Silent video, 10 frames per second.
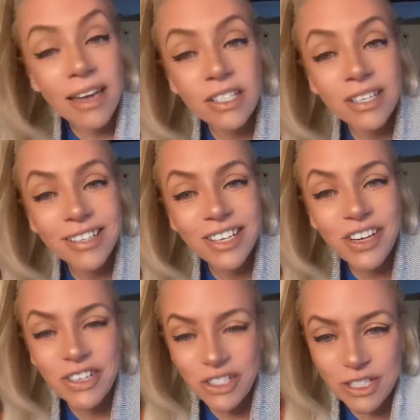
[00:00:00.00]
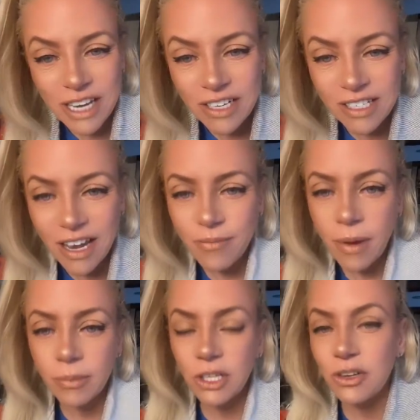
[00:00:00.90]
and you know, it turns out is
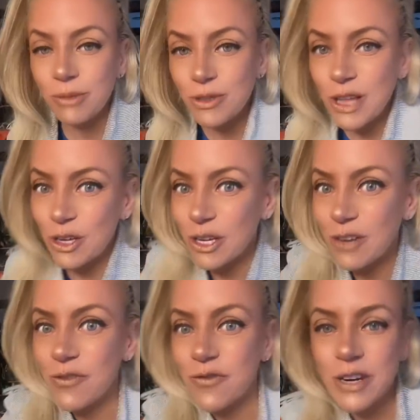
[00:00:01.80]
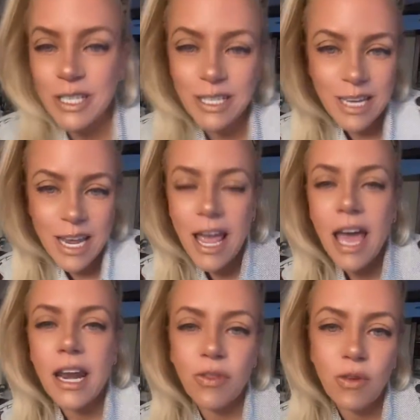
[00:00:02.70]
I'm doing that cooking for friends,
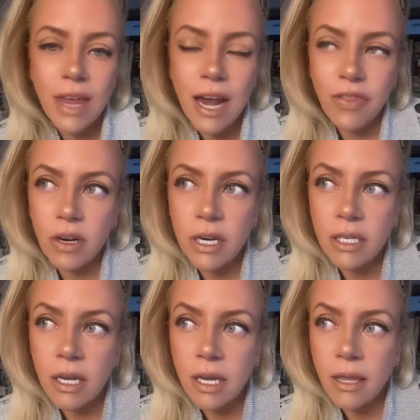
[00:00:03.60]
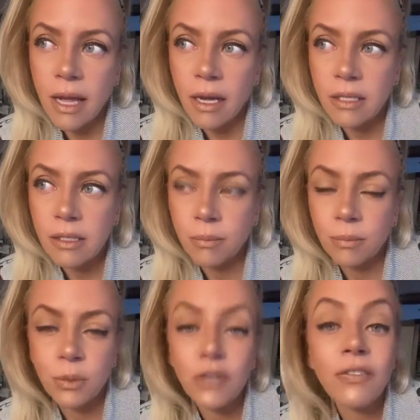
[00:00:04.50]
and I threw that out there, and that got some
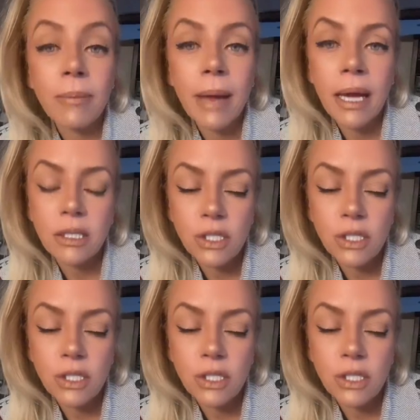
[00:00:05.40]
good feedback.